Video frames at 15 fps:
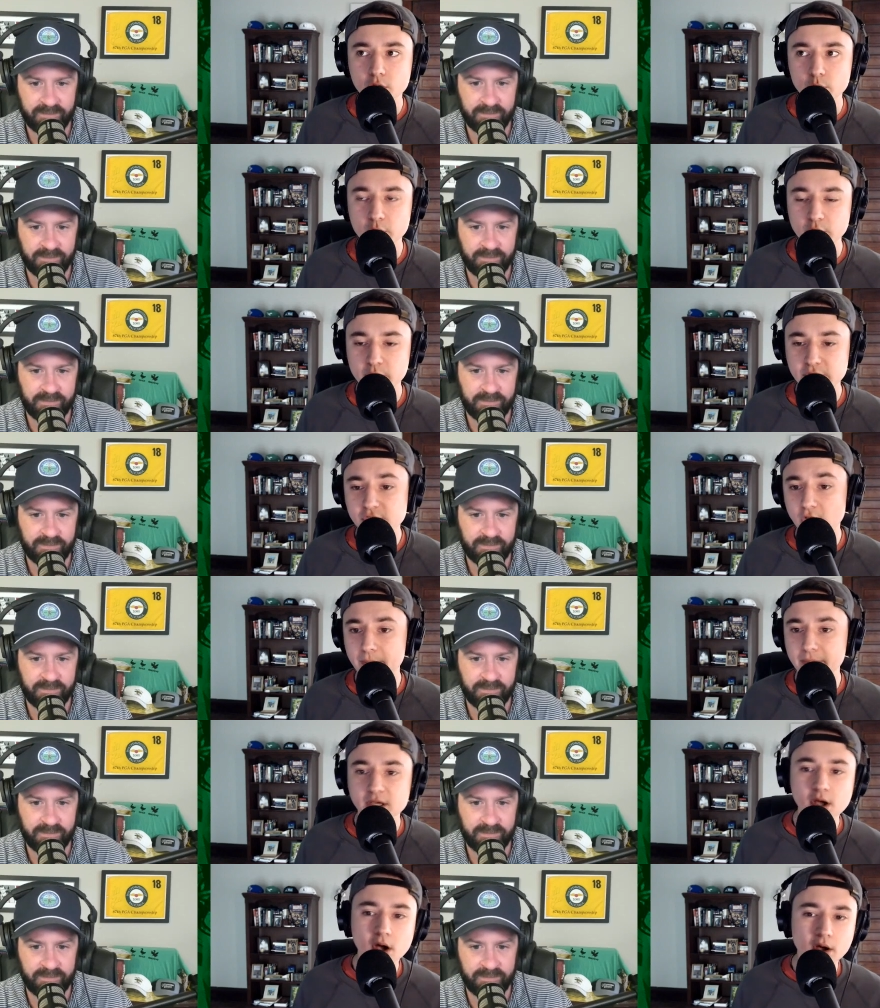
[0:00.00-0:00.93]
Speaker 1: we always talk
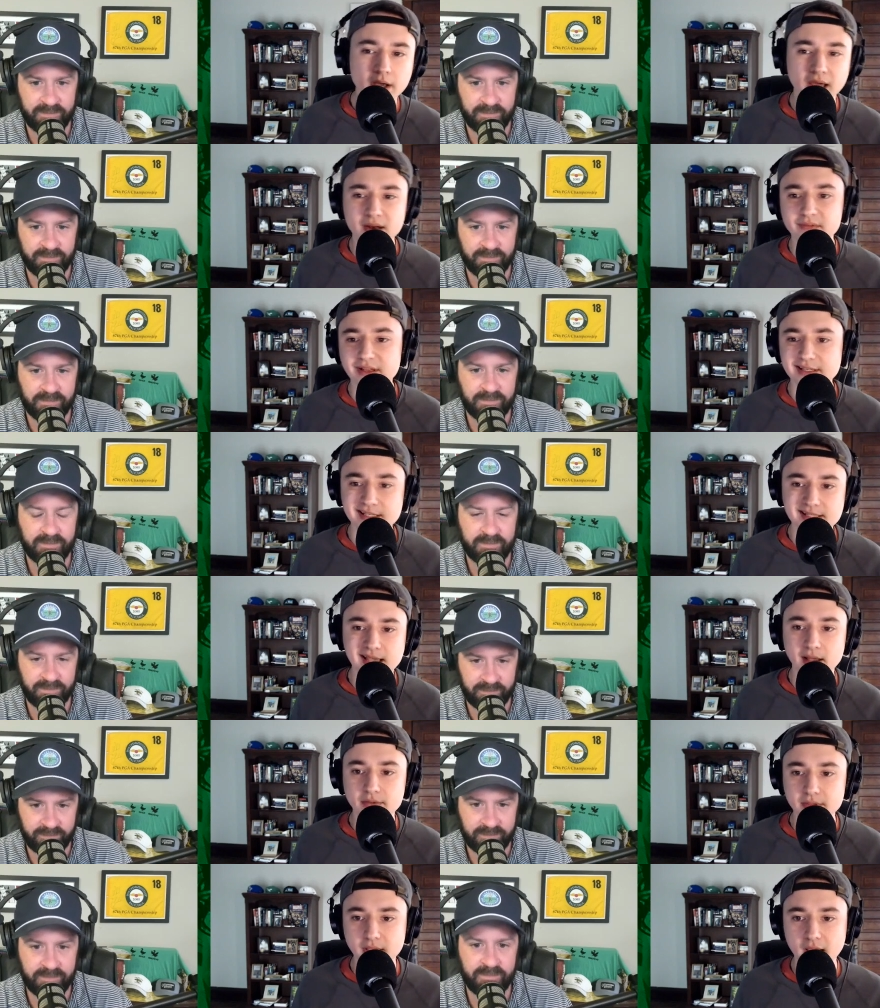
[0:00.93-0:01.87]
about like, oh, kind of like
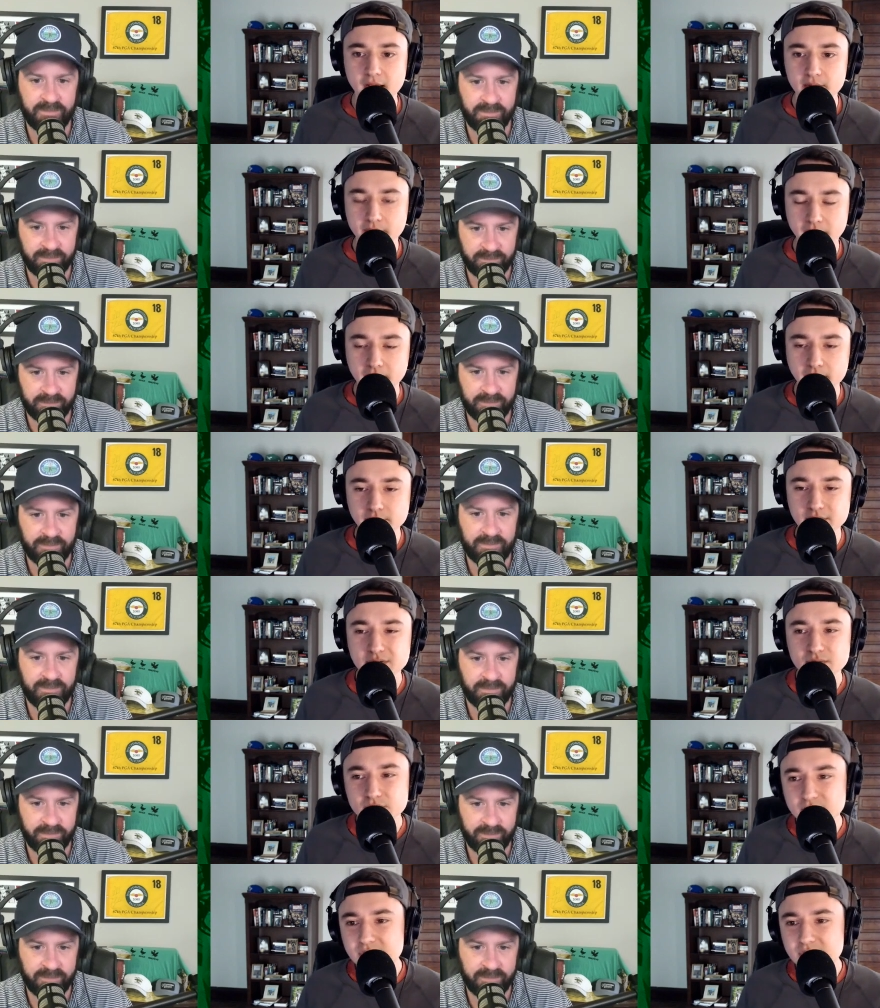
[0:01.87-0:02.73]
discount the guy around.